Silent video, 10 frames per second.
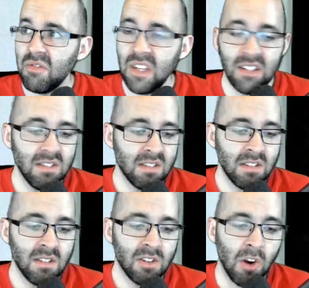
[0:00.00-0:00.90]
V's,
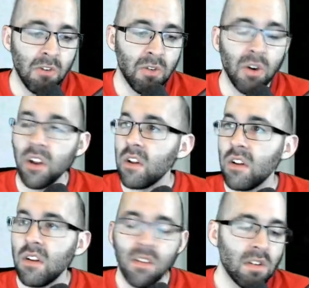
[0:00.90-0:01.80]
go for it.
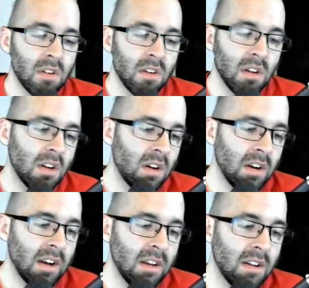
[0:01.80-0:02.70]
All
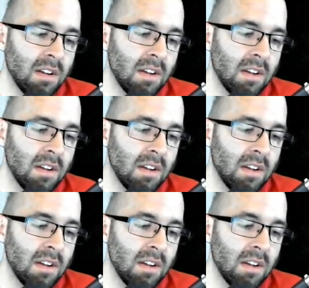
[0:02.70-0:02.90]
right.